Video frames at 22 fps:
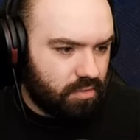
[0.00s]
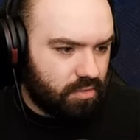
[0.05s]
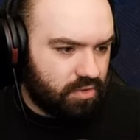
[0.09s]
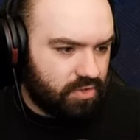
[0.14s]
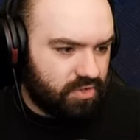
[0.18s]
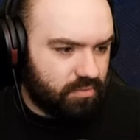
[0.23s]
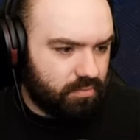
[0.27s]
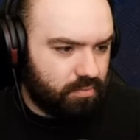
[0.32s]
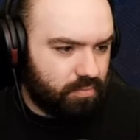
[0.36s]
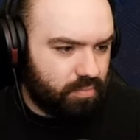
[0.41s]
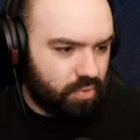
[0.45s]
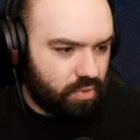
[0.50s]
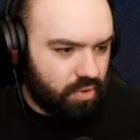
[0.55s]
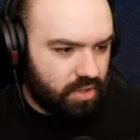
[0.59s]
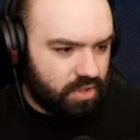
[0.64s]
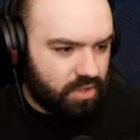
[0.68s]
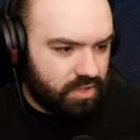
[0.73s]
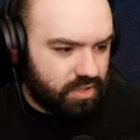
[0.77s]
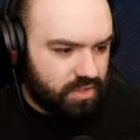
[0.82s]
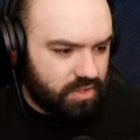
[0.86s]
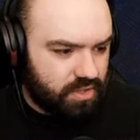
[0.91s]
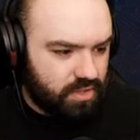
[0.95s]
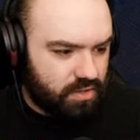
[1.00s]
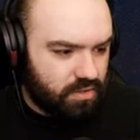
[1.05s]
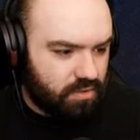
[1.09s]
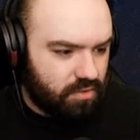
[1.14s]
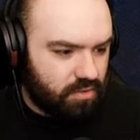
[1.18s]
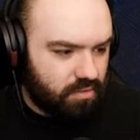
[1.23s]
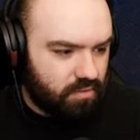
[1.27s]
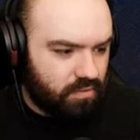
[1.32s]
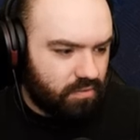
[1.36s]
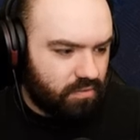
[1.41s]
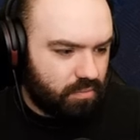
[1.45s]
some bullets
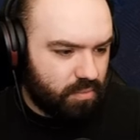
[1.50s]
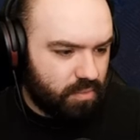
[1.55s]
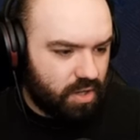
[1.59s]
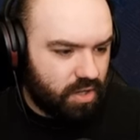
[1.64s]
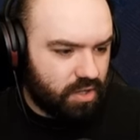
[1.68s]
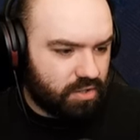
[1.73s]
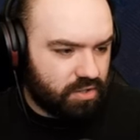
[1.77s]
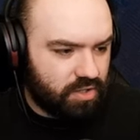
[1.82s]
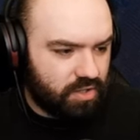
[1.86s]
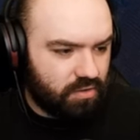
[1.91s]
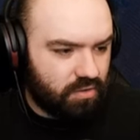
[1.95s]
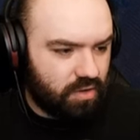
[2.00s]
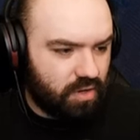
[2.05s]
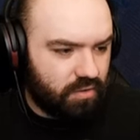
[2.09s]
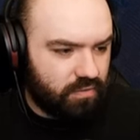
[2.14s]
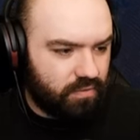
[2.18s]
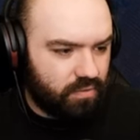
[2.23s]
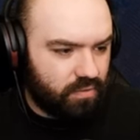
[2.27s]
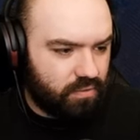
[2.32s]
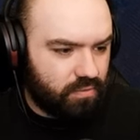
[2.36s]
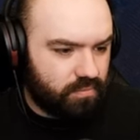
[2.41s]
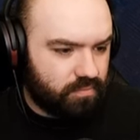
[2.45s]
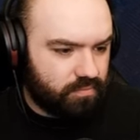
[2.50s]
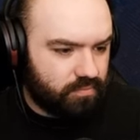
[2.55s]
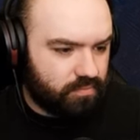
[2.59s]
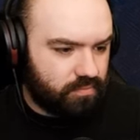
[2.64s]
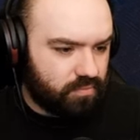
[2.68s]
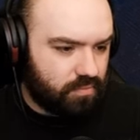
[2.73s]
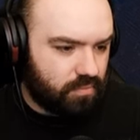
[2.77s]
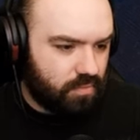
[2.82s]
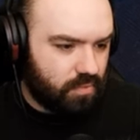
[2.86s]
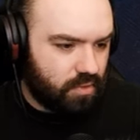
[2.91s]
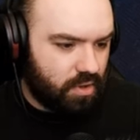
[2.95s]
for my hunting rifle,
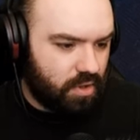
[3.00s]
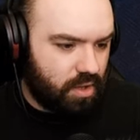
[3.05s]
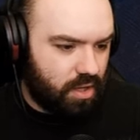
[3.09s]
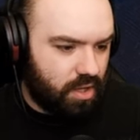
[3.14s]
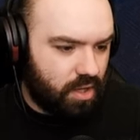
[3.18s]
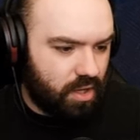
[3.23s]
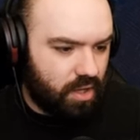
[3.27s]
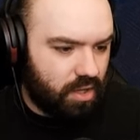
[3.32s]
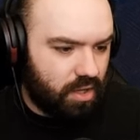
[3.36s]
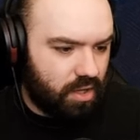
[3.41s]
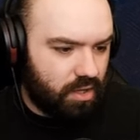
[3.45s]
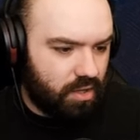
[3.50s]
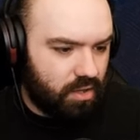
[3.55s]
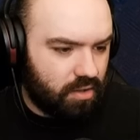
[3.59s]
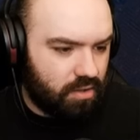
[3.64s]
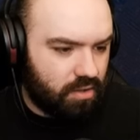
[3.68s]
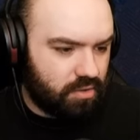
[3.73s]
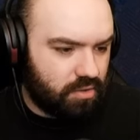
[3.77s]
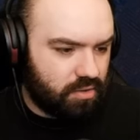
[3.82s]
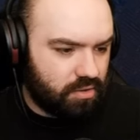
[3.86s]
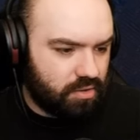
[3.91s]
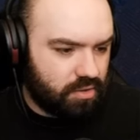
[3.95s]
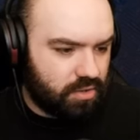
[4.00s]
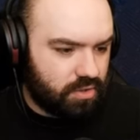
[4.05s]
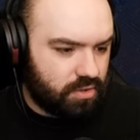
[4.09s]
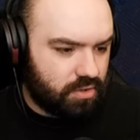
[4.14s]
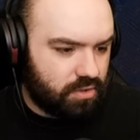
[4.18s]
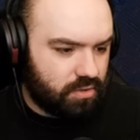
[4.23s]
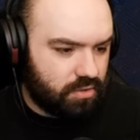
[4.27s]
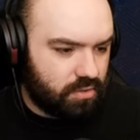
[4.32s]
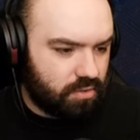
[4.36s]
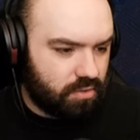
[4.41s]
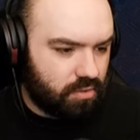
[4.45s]
and
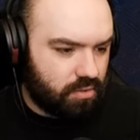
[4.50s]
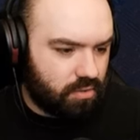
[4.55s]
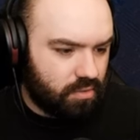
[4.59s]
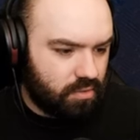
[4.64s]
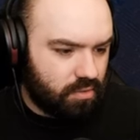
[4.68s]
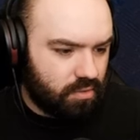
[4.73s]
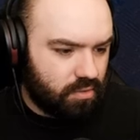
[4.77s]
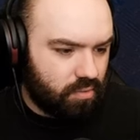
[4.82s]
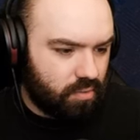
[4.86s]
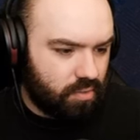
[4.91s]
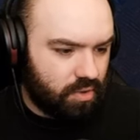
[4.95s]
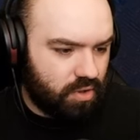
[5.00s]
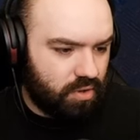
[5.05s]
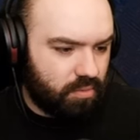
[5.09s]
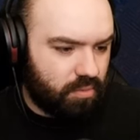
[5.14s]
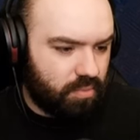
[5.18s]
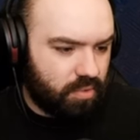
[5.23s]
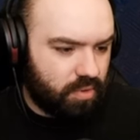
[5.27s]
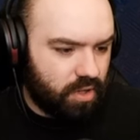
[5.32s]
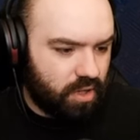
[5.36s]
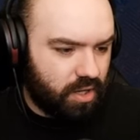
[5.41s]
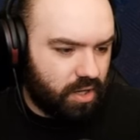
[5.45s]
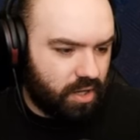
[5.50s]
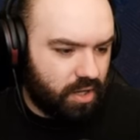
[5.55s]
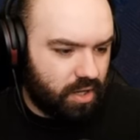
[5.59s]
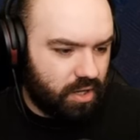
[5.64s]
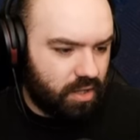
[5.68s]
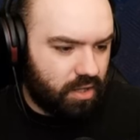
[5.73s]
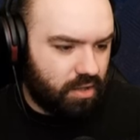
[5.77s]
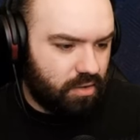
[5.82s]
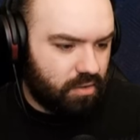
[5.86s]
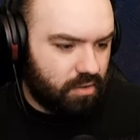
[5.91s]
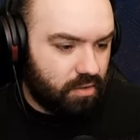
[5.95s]
we're gonna
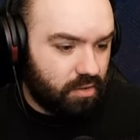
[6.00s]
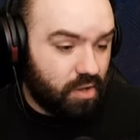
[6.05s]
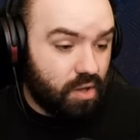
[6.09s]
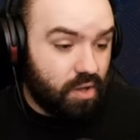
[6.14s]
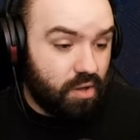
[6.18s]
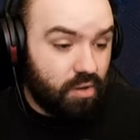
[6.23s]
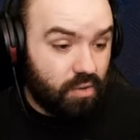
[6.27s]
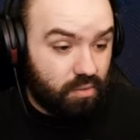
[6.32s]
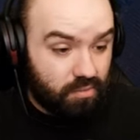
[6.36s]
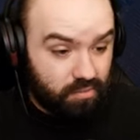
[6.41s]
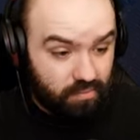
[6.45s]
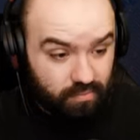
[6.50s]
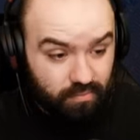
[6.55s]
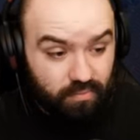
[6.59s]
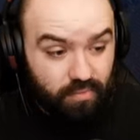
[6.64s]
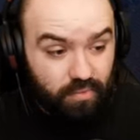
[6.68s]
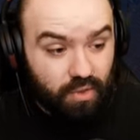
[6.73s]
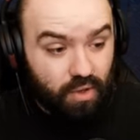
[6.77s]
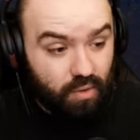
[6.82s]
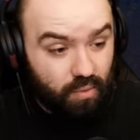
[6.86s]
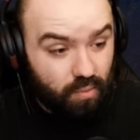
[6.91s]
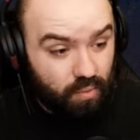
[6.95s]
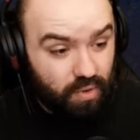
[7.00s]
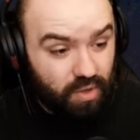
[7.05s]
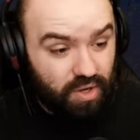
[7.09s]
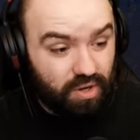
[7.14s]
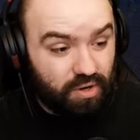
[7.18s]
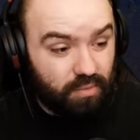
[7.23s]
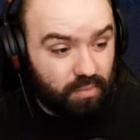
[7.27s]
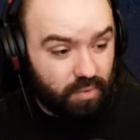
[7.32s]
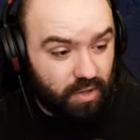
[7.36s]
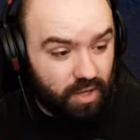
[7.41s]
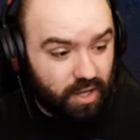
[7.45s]
buy we're
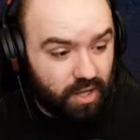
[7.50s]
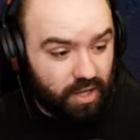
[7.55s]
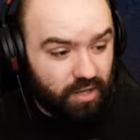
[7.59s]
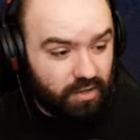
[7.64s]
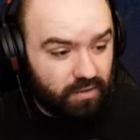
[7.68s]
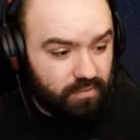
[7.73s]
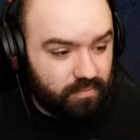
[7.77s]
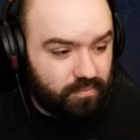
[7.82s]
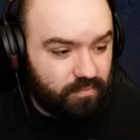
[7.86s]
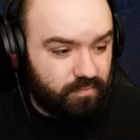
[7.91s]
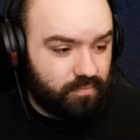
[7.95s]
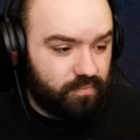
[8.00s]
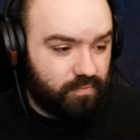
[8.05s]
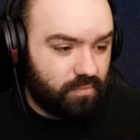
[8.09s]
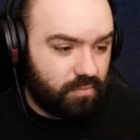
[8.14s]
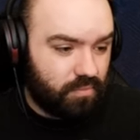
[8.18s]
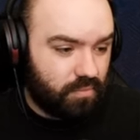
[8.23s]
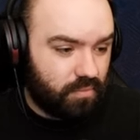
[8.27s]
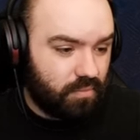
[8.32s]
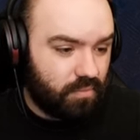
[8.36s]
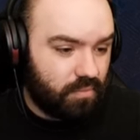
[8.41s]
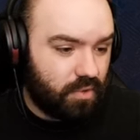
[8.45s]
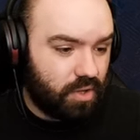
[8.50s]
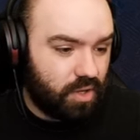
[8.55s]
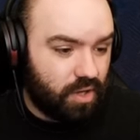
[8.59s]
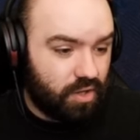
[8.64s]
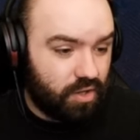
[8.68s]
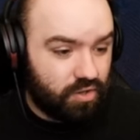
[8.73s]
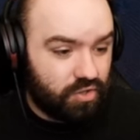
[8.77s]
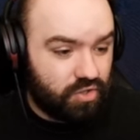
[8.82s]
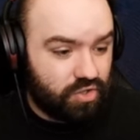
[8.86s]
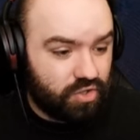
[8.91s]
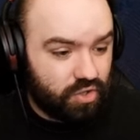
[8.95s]
gonna buy
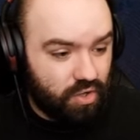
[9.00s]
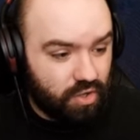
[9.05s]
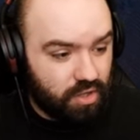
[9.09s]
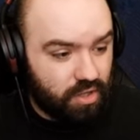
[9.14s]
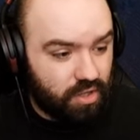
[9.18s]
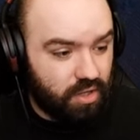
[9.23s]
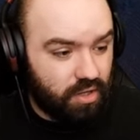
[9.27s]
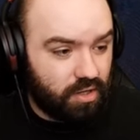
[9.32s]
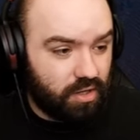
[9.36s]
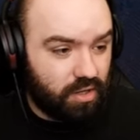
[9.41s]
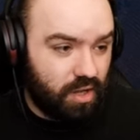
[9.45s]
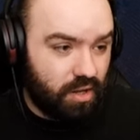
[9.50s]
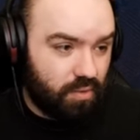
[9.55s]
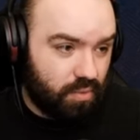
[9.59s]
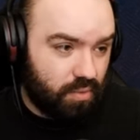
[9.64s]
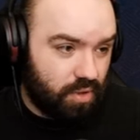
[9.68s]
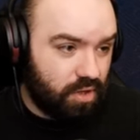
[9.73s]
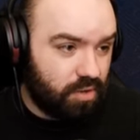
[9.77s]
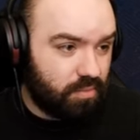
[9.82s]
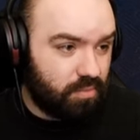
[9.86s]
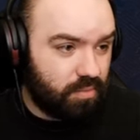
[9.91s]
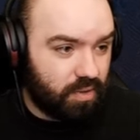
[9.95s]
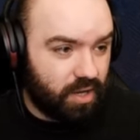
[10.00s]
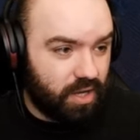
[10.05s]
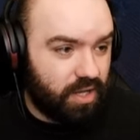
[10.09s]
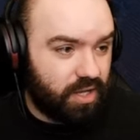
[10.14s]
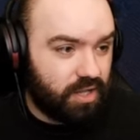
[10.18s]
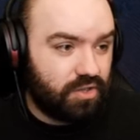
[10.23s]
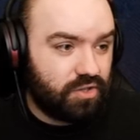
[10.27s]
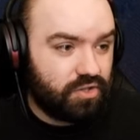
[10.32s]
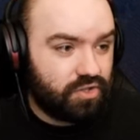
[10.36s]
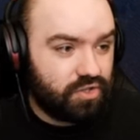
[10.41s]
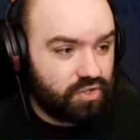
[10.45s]
the shotgun, and we're gonna
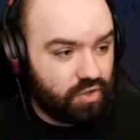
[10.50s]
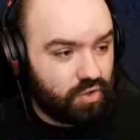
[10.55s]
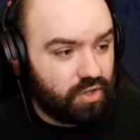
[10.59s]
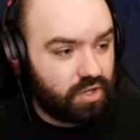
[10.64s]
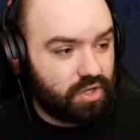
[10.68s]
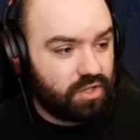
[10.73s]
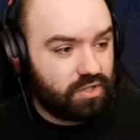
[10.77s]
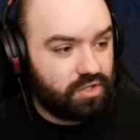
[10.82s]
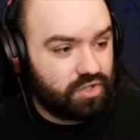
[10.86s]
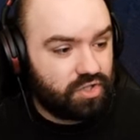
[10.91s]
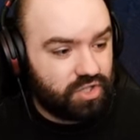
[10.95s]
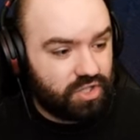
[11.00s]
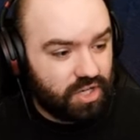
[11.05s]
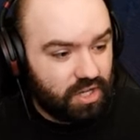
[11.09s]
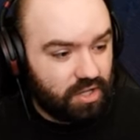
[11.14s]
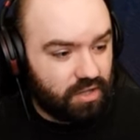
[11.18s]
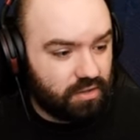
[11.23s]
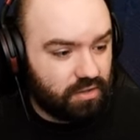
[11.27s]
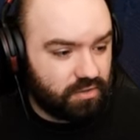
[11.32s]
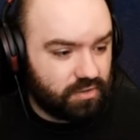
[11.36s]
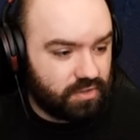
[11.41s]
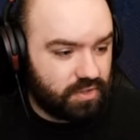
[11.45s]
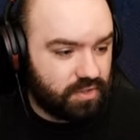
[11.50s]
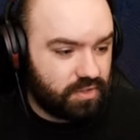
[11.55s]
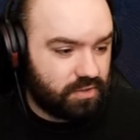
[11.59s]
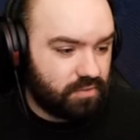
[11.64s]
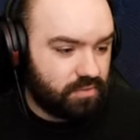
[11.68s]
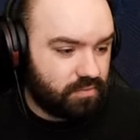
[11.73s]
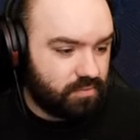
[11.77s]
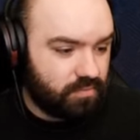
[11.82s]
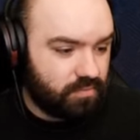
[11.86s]
buy the shotgun shells.